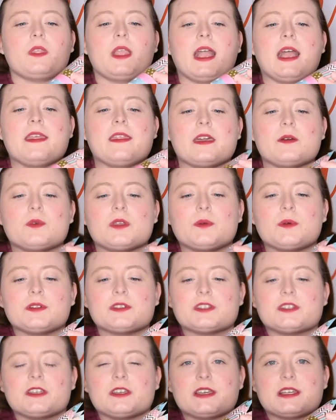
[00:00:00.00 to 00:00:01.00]
And then what you
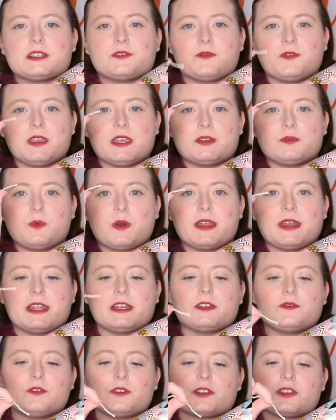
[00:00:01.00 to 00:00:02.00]
want to do is feed one
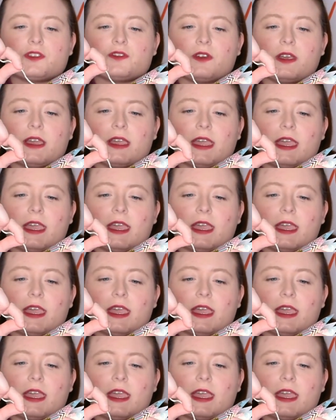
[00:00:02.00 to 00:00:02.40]
end of your string